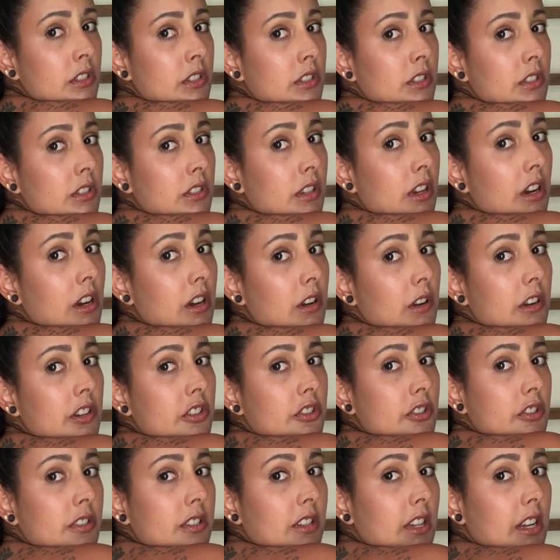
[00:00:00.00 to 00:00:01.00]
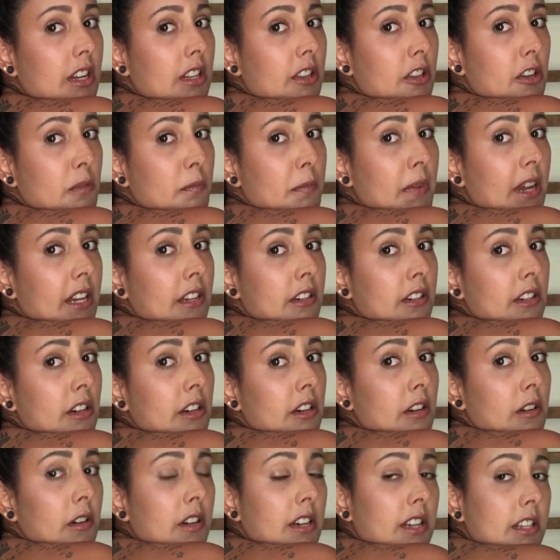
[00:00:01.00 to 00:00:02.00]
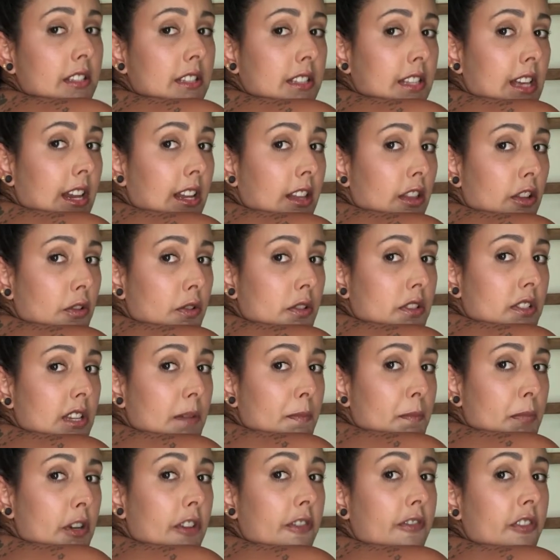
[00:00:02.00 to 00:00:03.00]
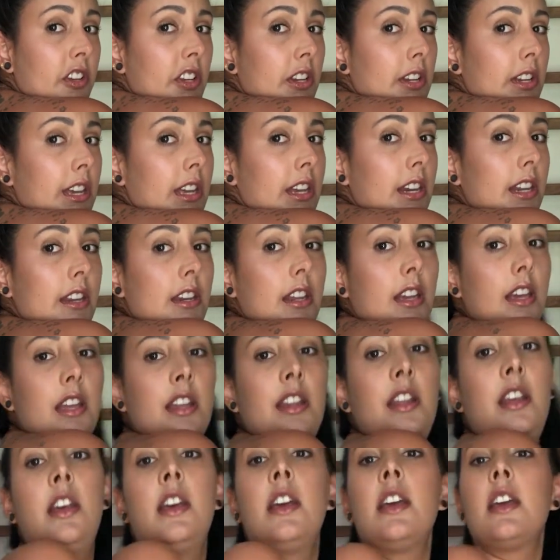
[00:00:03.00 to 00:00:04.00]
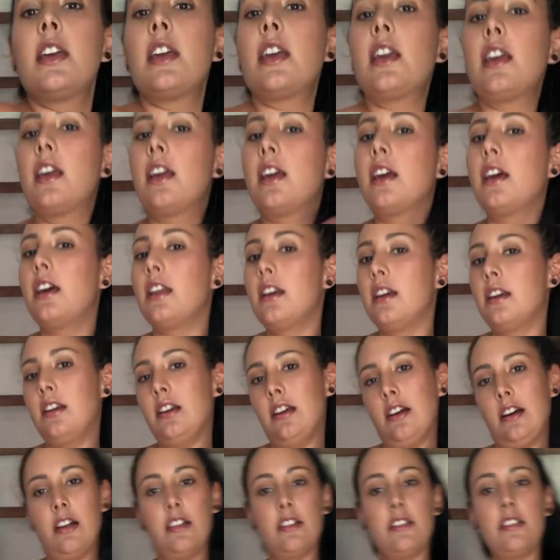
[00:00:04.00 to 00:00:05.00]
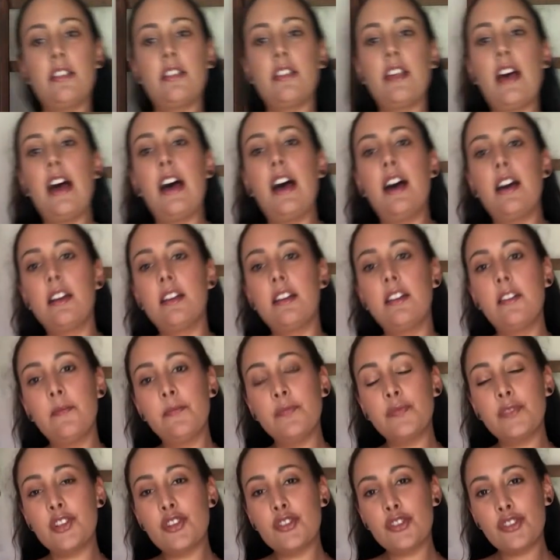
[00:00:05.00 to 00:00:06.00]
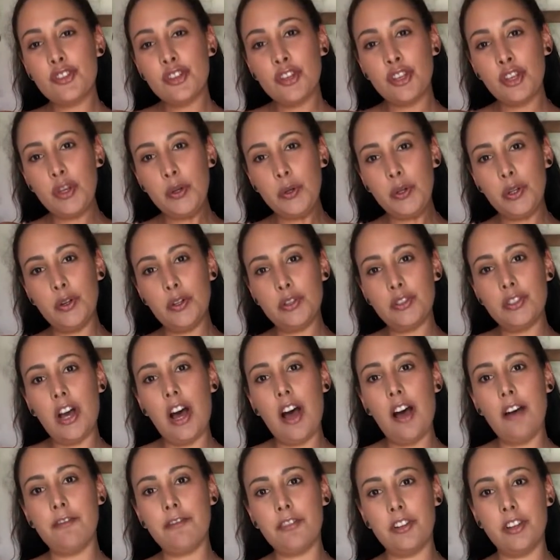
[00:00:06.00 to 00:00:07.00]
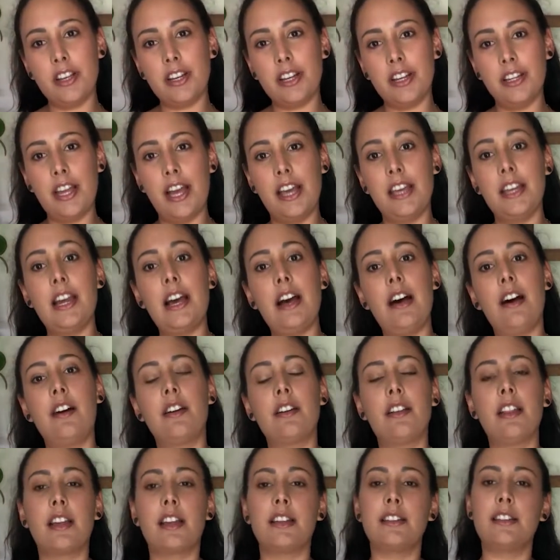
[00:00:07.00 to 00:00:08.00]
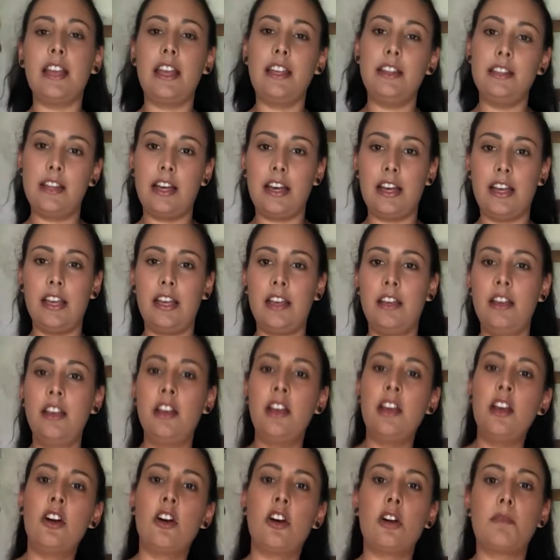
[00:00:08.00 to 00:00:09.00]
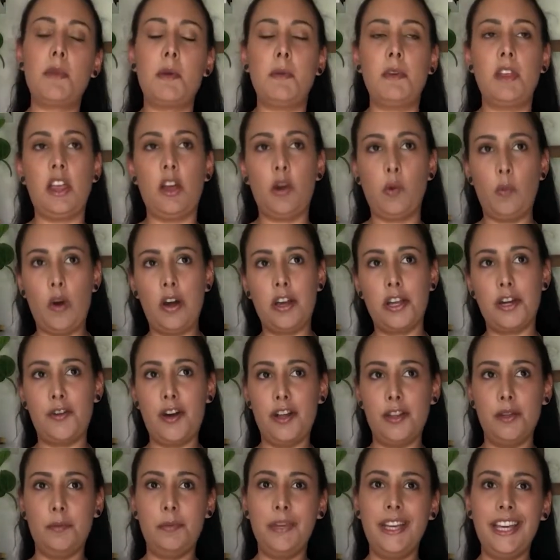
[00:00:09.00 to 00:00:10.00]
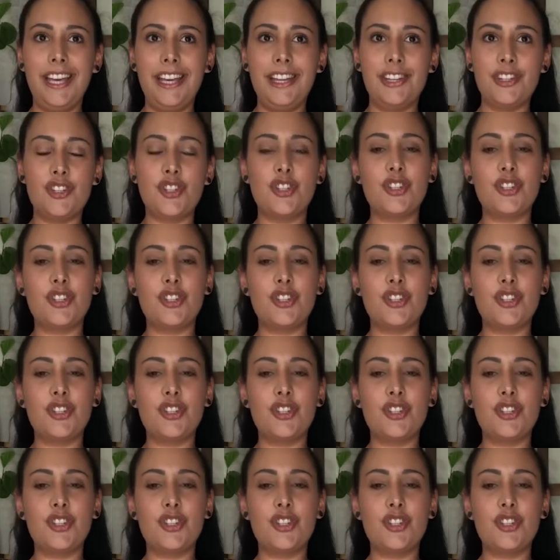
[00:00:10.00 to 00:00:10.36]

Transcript: So it's just like a little bandeau. It's got a little zipper for you to get in it, and other than that, it's just a cute little top for like a night out or like a date night, or maybe like walking around the beach.